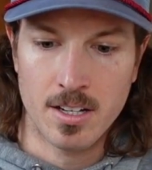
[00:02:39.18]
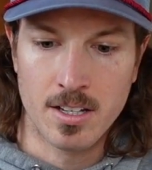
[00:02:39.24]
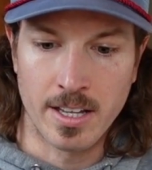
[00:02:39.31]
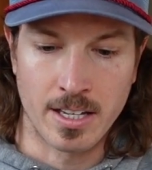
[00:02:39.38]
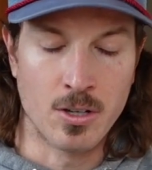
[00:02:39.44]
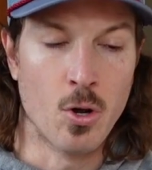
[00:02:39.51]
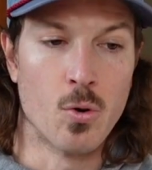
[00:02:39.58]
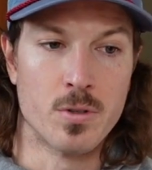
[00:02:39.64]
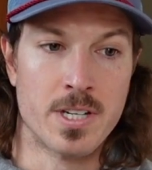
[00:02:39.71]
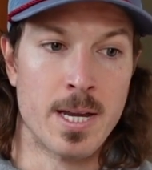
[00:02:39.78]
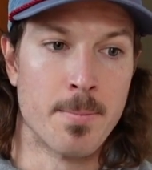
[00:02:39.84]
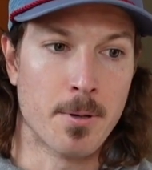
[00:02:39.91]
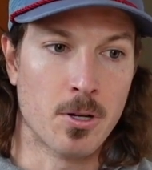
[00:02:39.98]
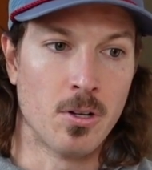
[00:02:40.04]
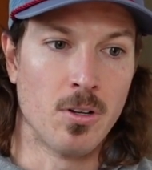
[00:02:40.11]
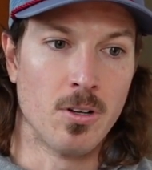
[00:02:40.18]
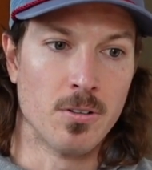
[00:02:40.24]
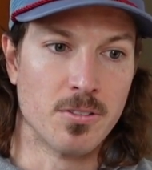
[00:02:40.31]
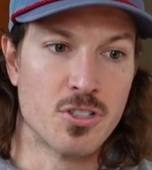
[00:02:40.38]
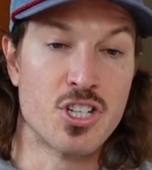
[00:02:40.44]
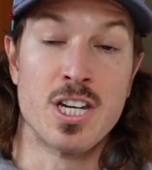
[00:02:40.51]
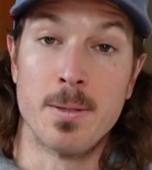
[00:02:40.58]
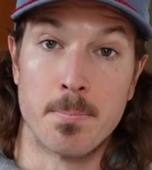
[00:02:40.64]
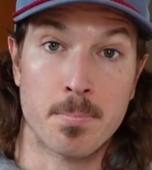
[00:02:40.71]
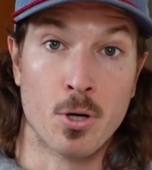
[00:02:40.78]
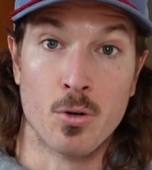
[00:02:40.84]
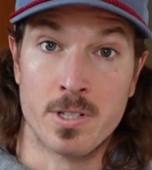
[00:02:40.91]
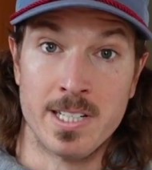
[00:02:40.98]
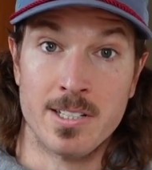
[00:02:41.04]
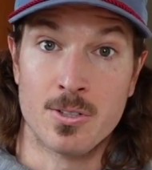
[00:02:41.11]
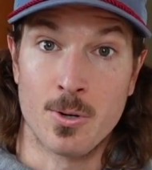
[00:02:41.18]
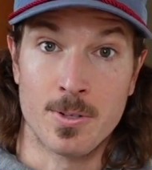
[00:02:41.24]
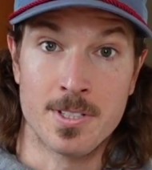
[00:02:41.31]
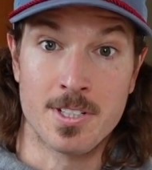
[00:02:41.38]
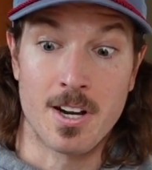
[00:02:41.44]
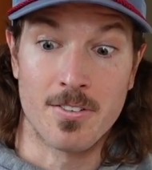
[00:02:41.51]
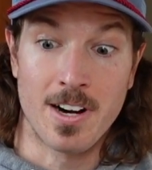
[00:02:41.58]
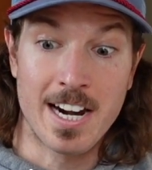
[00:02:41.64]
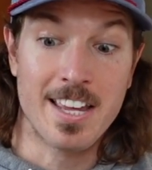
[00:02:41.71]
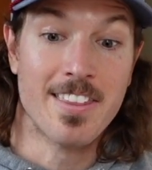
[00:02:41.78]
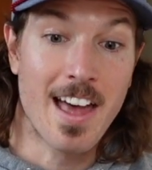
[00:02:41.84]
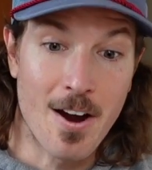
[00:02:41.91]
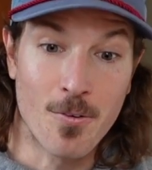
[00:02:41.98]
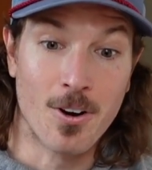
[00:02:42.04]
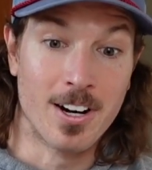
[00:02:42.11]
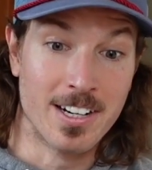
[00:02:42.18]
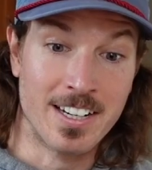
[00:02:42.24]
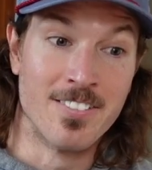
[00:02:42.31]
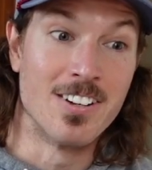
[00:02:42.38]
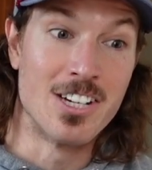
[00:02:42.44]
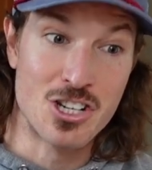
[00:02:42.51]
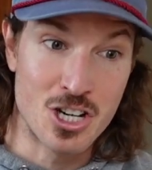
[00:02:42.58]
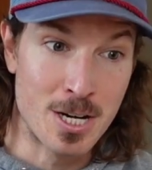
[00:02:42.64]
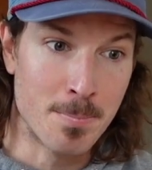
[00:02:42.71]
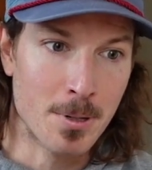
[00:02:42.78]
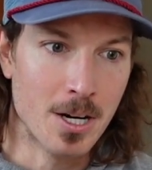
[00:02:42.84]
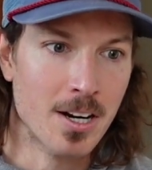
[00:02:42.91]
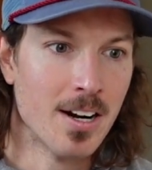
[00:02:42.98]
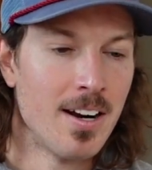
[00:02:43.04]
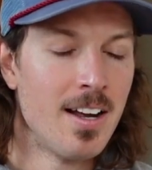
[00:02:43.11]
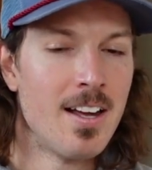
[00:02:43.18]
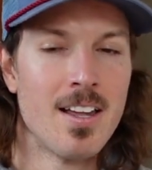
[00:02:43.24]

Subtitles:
Like no typical cheap protein sources already that were even cheaper.